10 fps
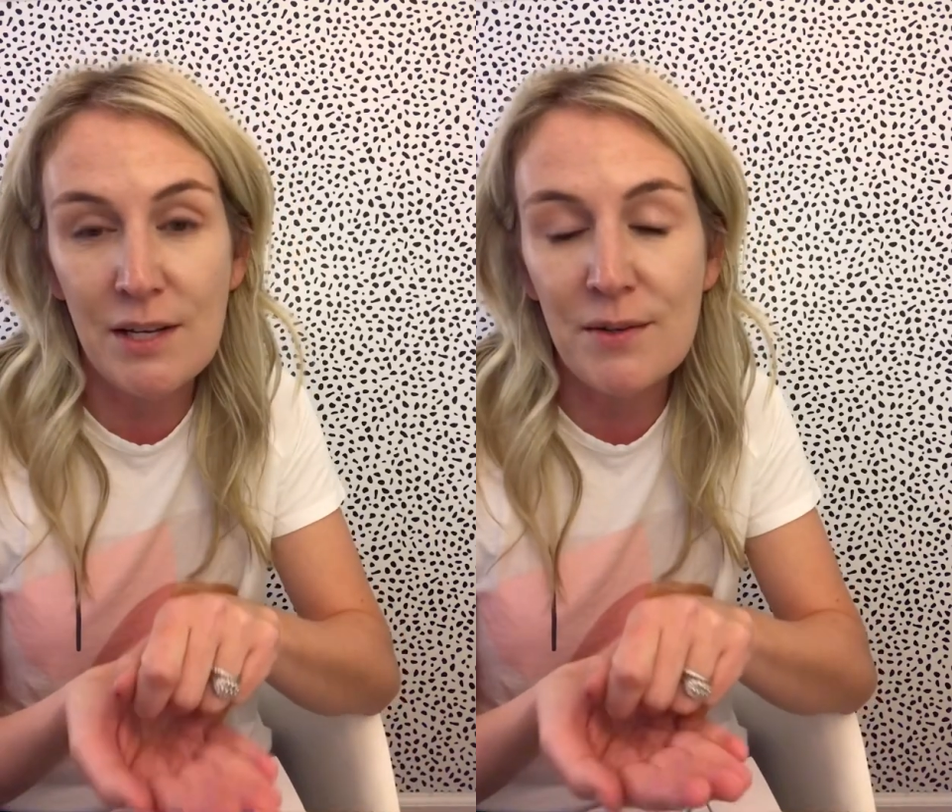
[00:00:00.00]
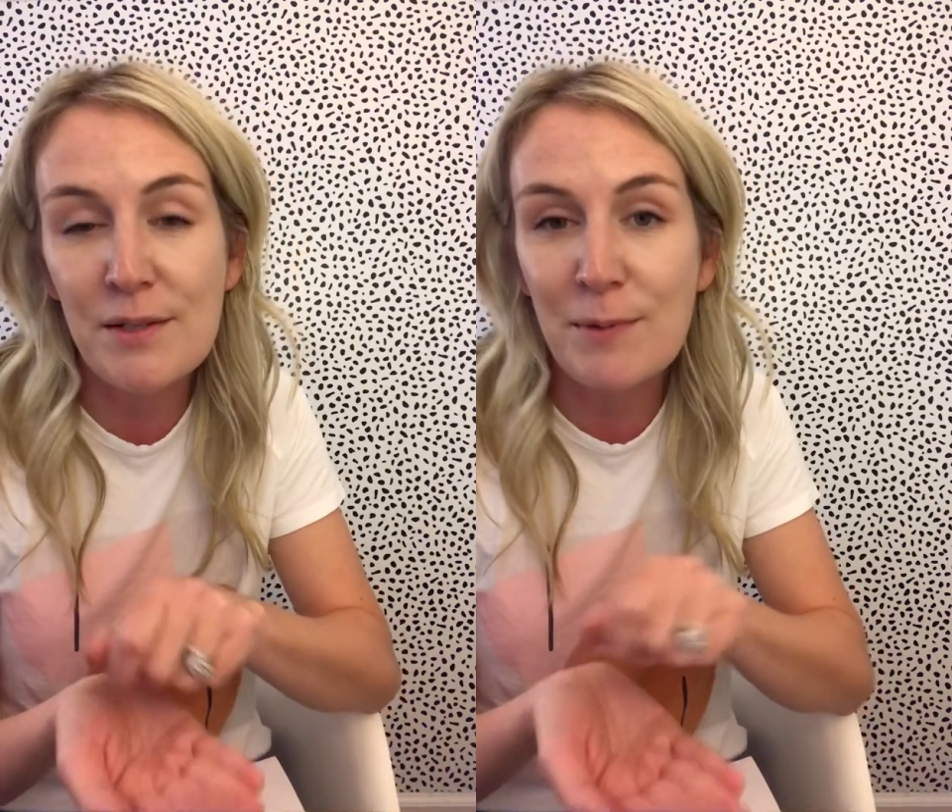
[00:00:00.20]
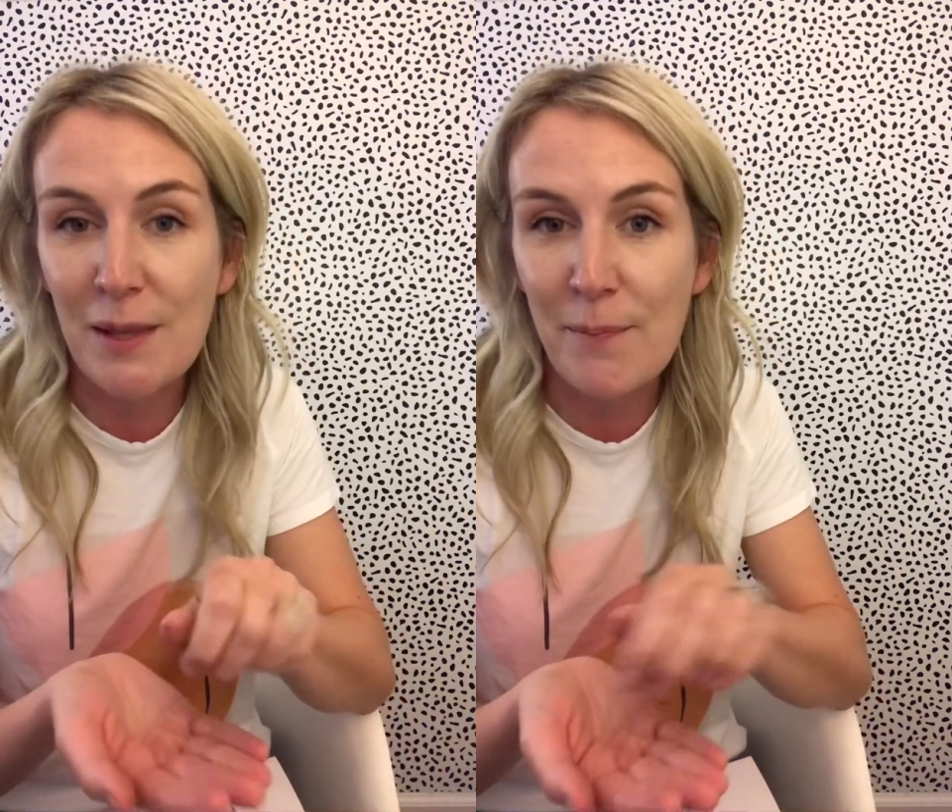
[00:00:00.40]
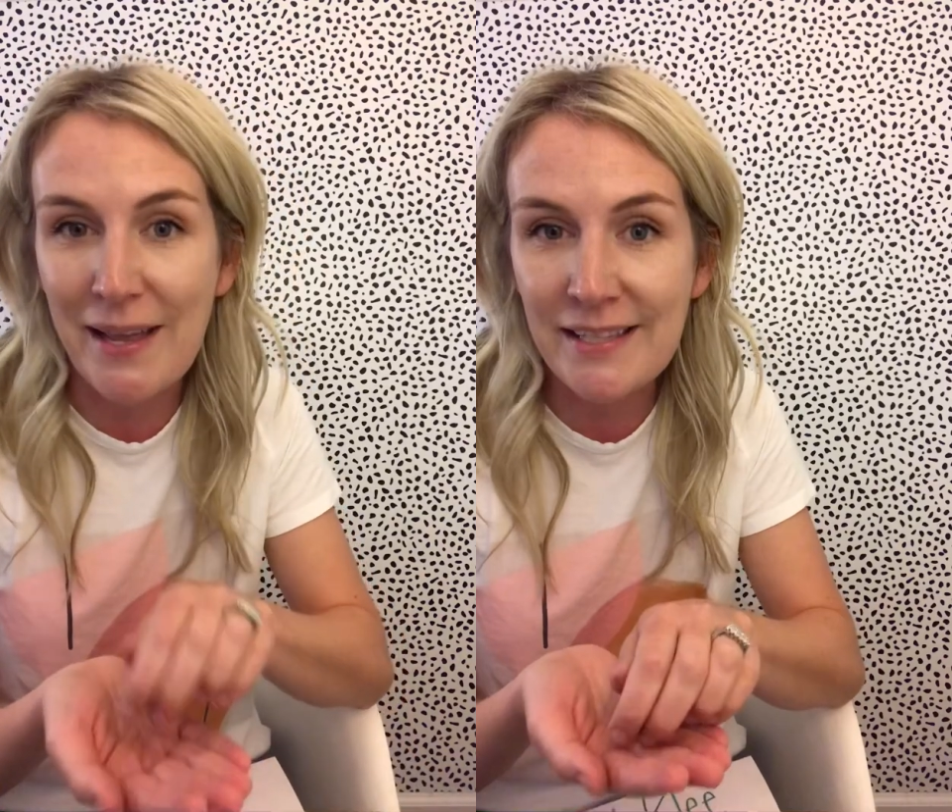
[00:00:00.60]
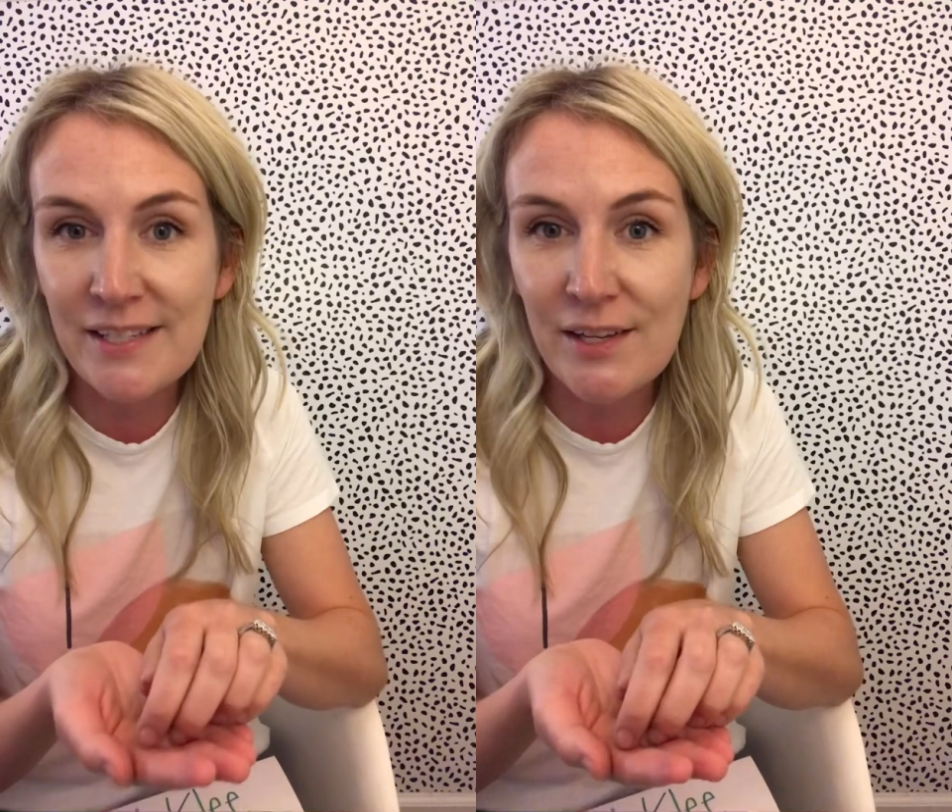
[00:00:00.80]
those with a
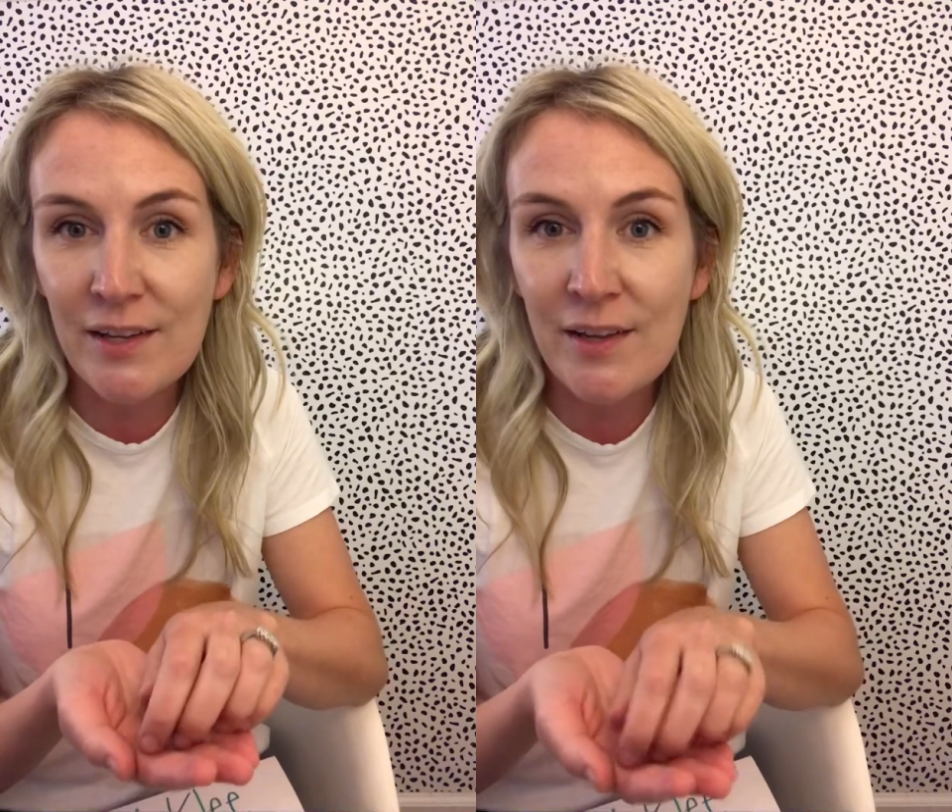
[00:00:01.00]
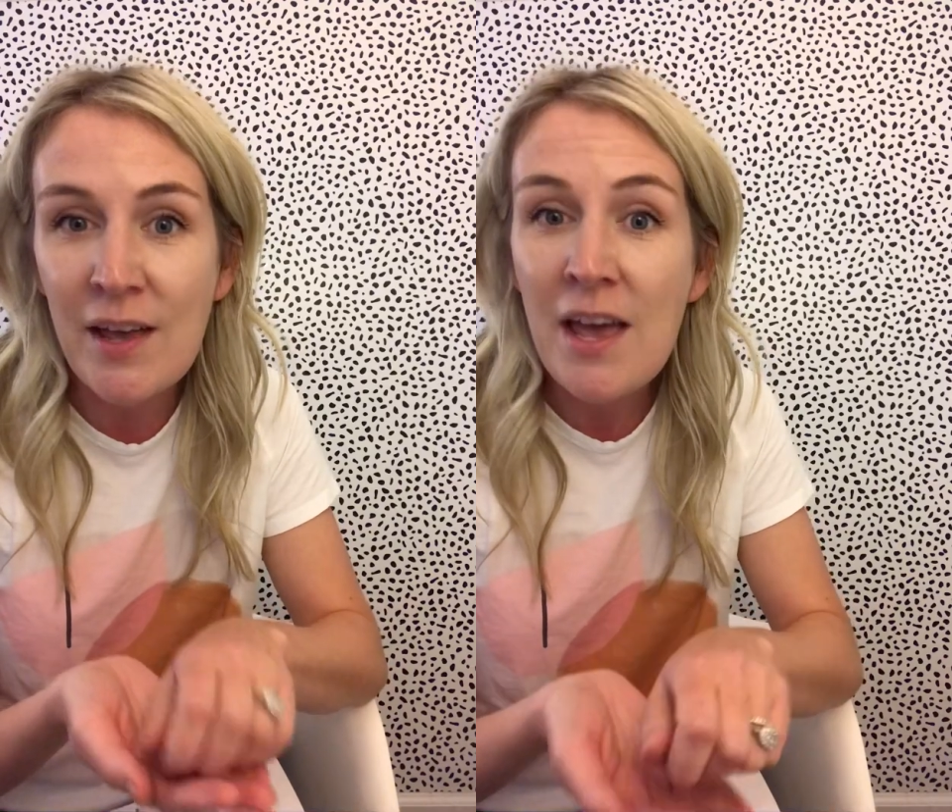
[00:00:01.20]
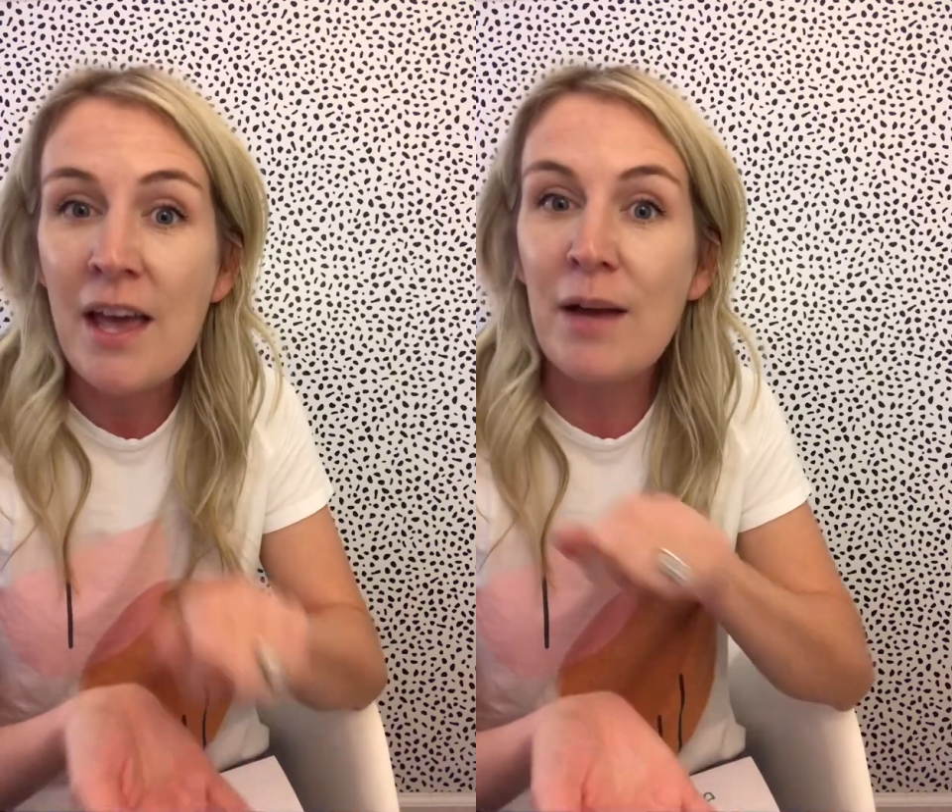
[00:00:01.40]
pencil